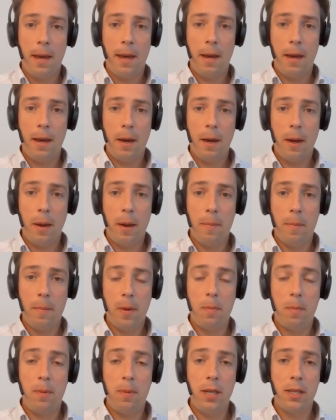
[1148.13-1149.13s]

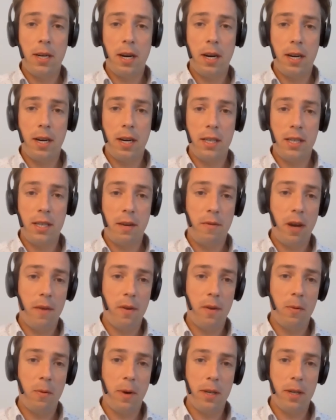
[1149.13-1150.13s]
But please, guys, if you
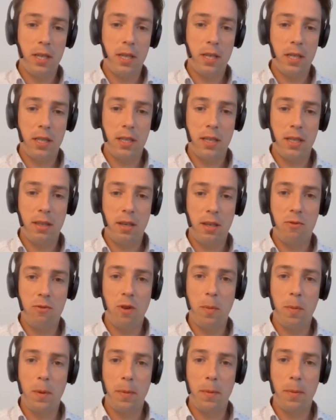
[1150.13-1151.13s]
have any questions, just
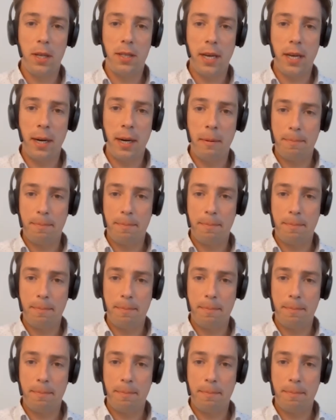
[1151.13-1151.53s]
drop them in the chat.